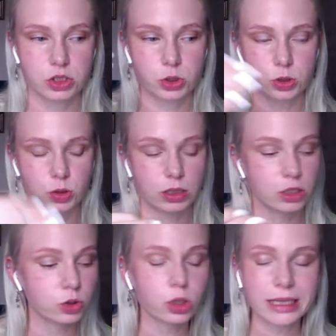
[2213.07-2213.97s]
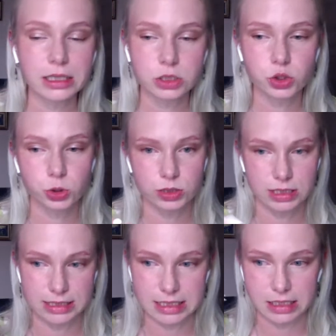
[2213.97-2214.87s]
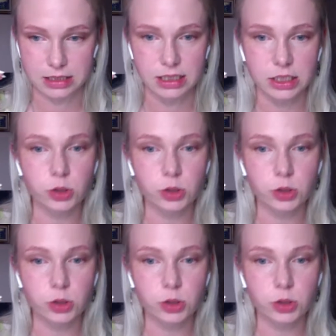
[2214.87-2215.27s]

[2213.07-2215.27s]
to choose the seat.